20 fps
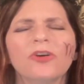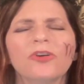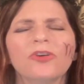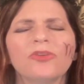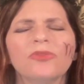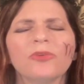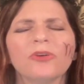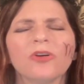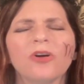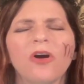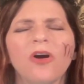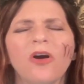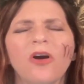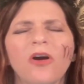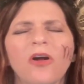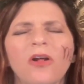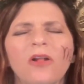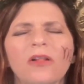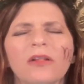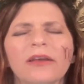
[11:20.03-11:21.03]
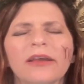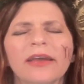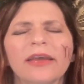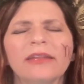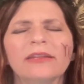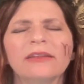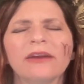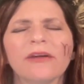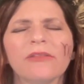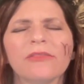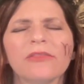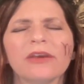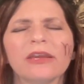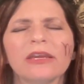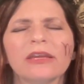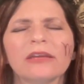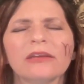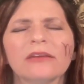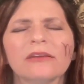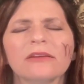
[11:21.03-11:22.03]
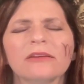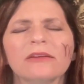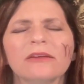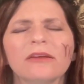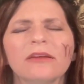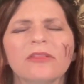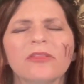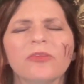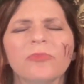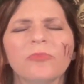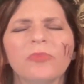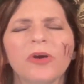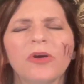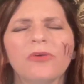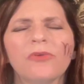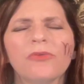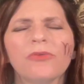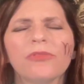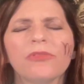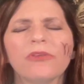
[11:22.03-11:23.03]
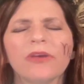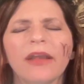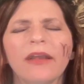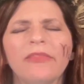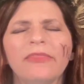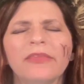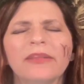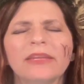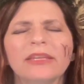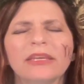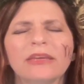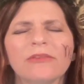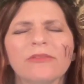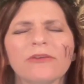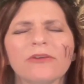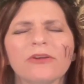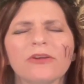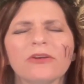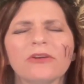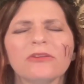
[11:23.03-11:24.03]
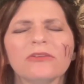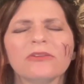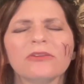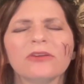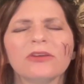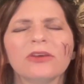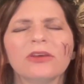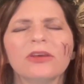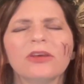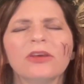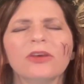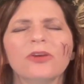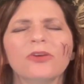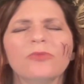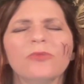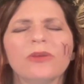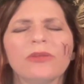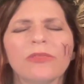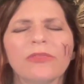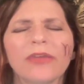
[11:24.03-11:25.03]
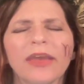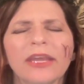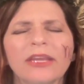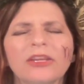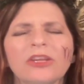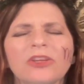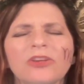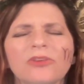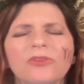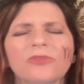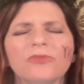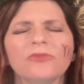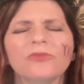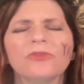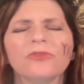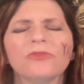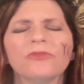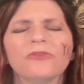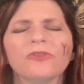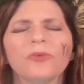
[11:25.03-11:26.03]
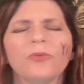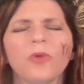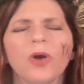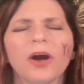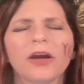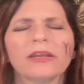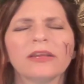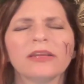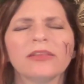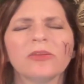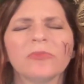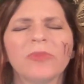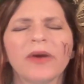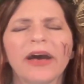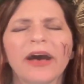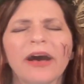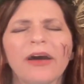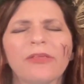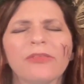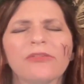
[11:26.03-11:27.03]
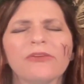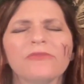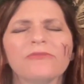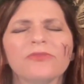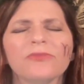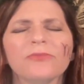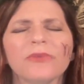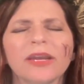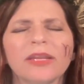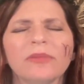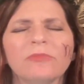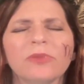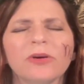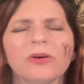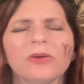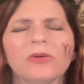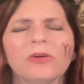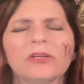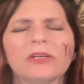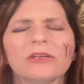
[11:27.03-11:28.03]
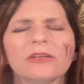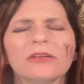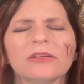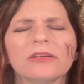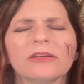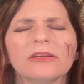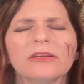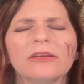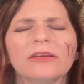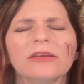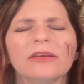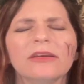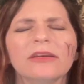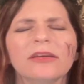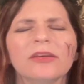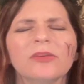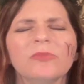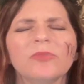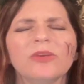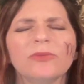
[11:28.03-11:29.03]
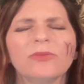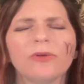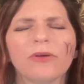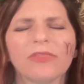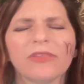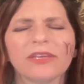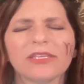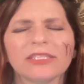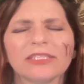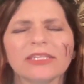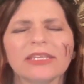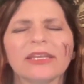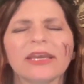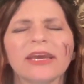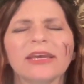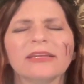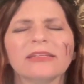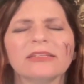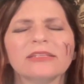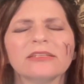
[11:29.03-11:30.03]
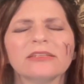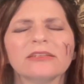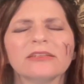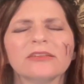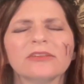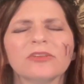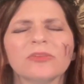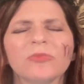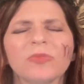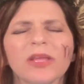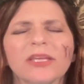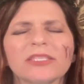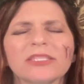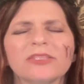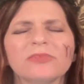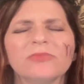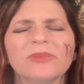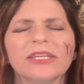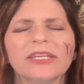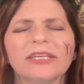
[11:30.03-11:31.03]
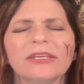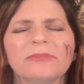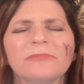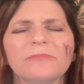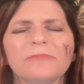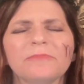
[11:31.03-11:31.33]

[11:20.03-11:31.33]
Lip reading: who are all and nothing, the both and the neither. We thank you for walking the path of the rainbow. be with us tonight. Blessed be.